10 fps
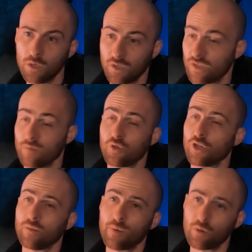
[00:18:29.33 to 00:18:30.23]
some
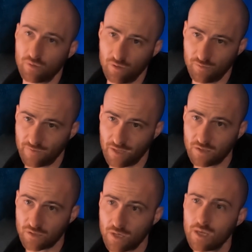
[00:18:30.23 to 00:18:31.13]
shit about the
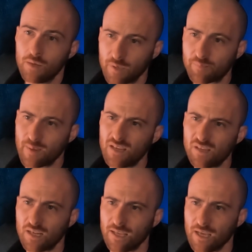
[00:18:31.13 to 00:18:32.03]
things. But it's
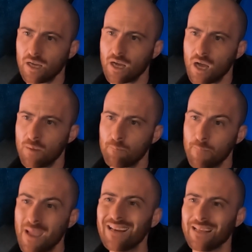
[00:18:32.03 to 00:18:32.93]
basically
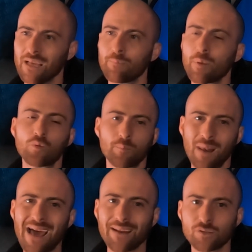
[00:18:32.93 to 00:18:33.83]
mainly about the
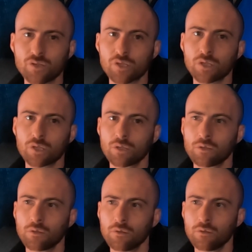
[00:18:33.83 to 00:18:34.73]
plants
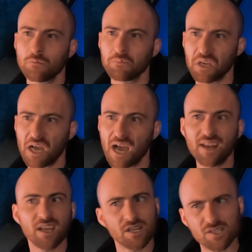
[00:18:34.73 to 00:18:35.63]

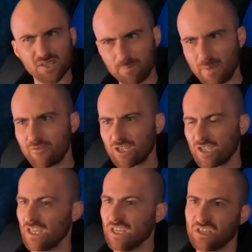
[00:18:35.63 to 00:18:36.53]
and the
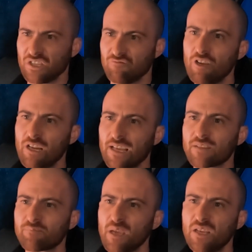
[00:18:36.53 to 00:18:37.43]
conspiracies. Really,
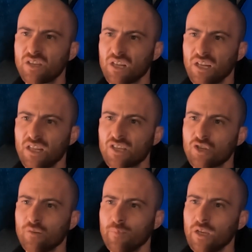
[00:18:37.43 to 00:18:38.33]
it's basically, this
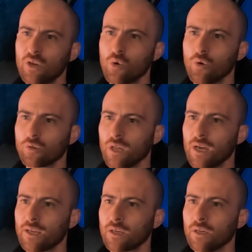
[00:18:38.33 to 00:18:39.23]
should have been called,
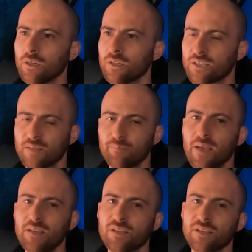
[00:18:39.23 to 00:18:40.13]
like,
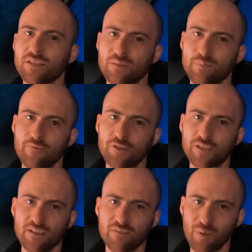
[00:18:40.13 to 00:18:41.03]
Space
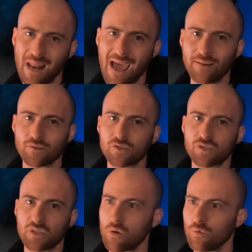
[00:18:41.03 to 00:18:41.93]
Conspiracy of
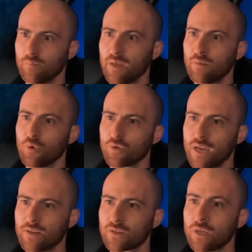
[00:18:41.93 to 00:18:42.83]
Plants. That would have made more
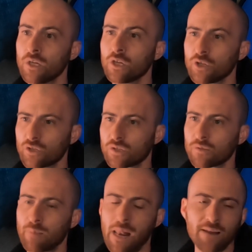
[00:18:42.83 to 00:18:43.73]
sense. Because
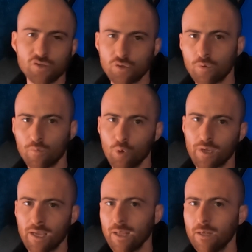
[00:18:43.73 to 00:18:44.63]
plants do the more
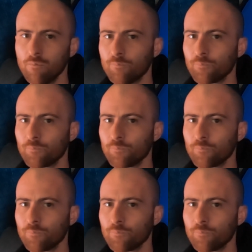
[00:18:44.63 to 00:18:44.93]
killing.